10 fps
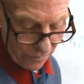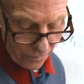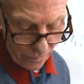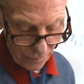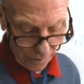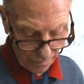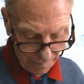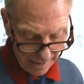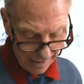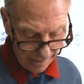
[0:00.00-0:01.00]
with our
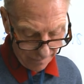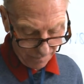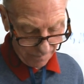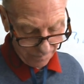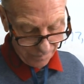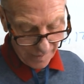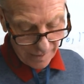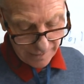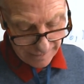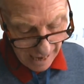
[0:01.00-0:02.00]
mean.
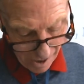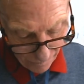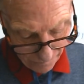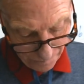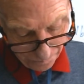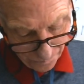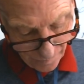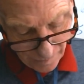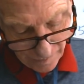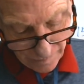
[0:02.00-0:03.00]
Now,
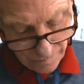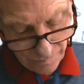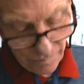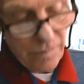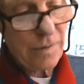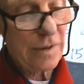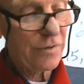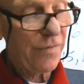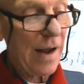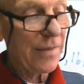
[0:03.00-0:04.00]
let's
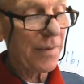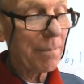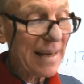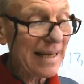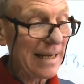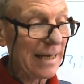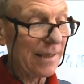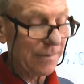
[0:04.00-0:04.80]
find the median.